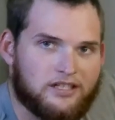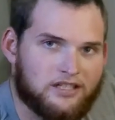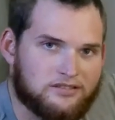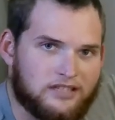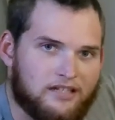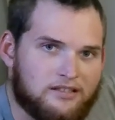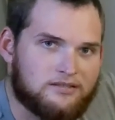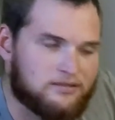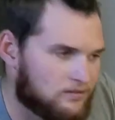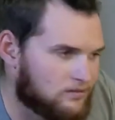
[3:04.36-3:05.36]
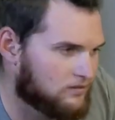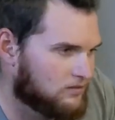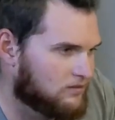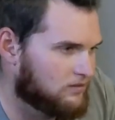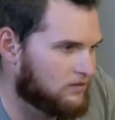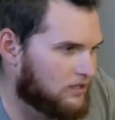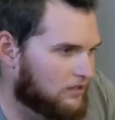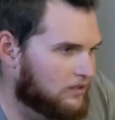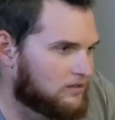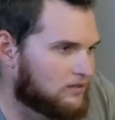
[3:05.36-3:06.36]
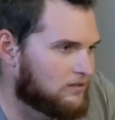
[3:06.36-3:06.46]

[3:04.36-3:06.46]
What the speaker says: turns out. I don't know.